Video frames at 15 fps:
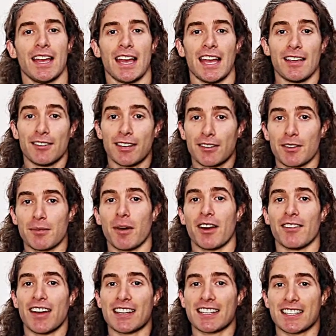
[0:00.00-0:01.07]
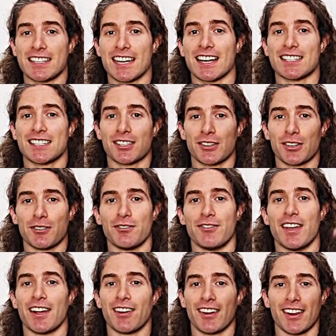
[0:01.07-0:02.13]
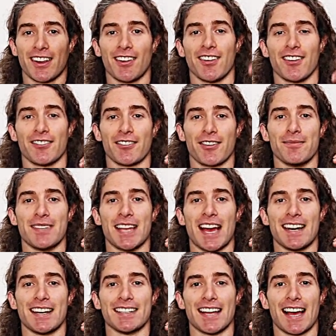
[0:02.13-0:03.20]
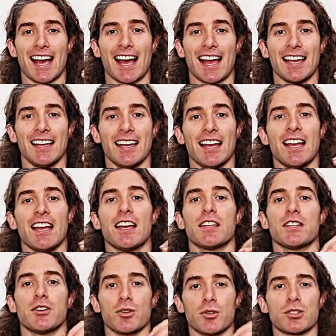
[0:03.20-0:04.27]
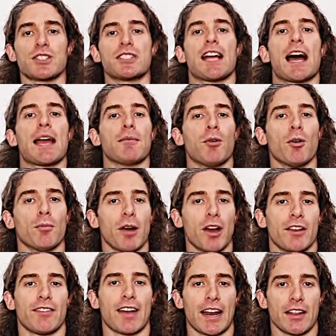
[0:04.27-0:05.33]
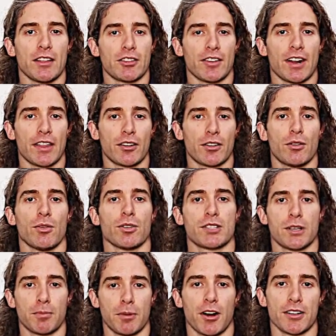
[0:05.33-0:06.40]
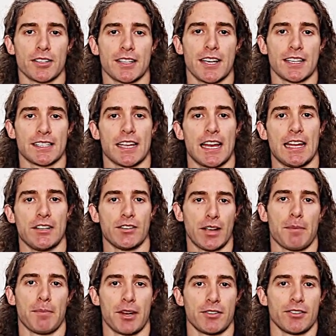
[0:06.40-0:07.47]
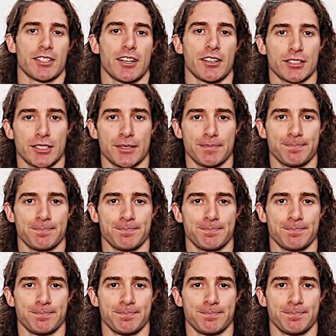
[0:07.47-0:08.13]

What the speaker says: Even if your motivation does sort of vary from day to day, you'll stay more motivated throughout the course of your process, and you'll get better results.